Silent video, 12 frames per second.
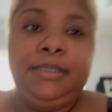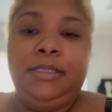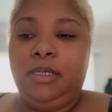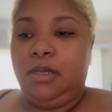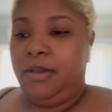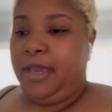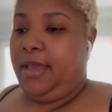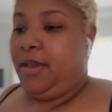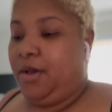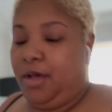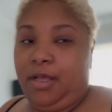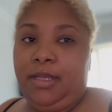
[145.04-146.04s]
Okay,
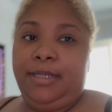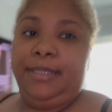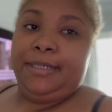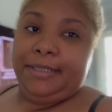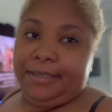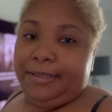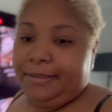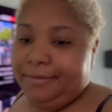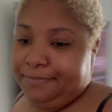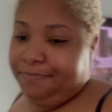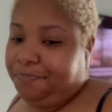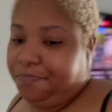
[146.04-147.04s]
y'all,
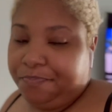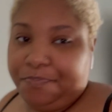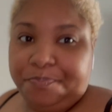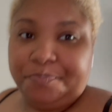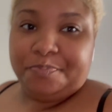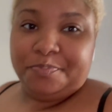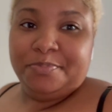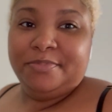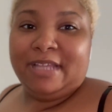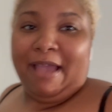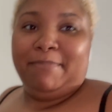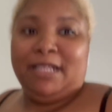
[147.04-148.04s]
I'm
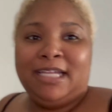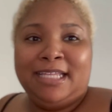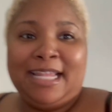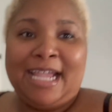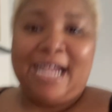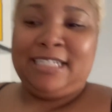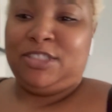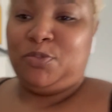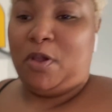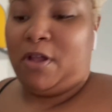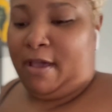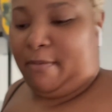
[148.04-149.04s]
looking like I just
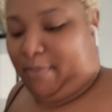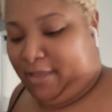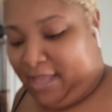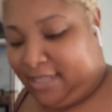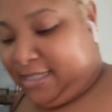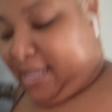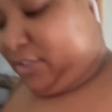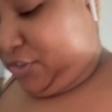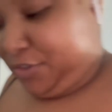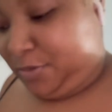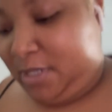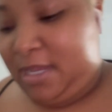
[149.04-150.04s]
woke up, but that's not
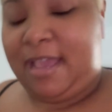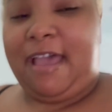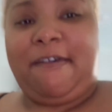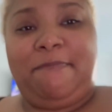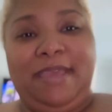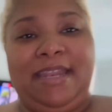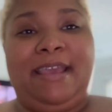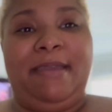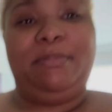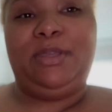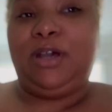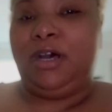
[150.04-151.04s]
true. I've been
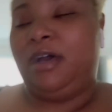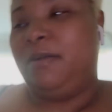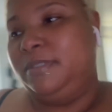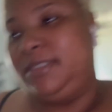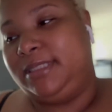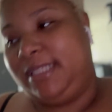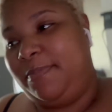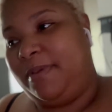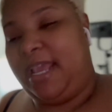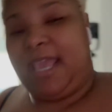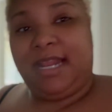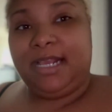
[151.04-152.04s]
up, y'all. I went to sleep at
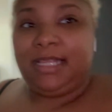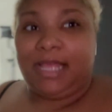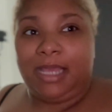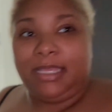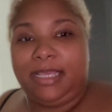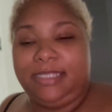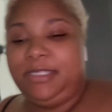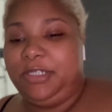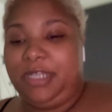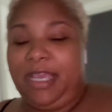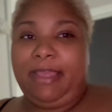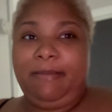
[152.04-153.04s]
8 o'clock
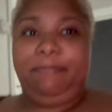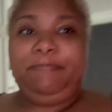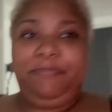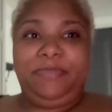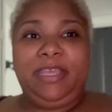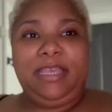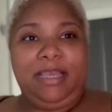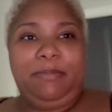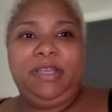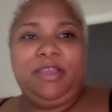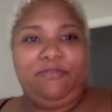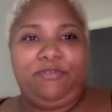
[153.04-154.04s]
yesterday. I'm
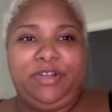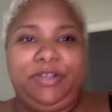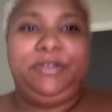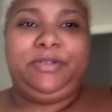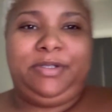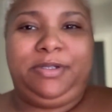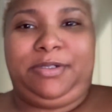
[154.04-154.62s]
looking real, hold